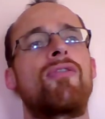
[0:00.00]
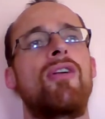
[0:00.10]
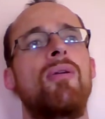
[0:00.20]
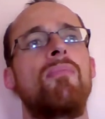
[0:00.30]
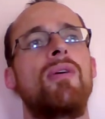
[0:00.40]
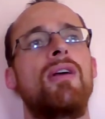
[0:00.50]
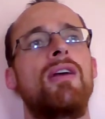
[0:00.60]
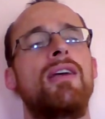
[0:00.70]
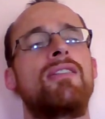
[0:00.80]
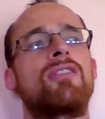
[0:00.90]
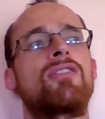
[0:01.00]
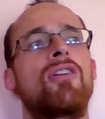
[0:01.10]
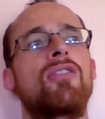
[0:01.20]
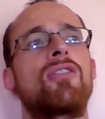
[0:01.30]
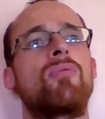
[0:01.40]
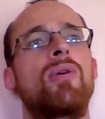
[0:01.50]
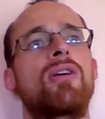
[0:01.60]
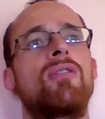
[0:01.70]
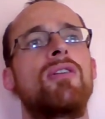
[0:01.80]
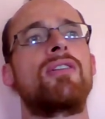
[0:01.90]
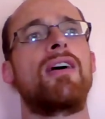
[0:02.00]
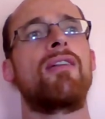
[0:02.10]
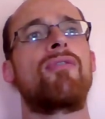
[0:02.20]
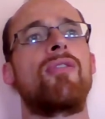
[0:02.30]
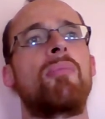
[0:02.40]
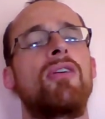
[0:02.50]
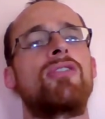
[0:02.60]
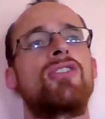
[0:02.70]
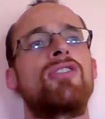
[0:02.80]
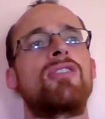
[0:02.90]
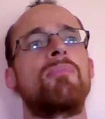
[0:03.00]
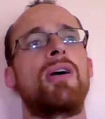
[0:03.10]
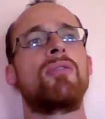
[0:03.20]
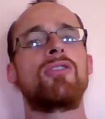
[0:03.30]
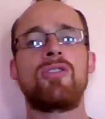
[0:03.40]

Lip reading: from its historical record and from the politicians in power.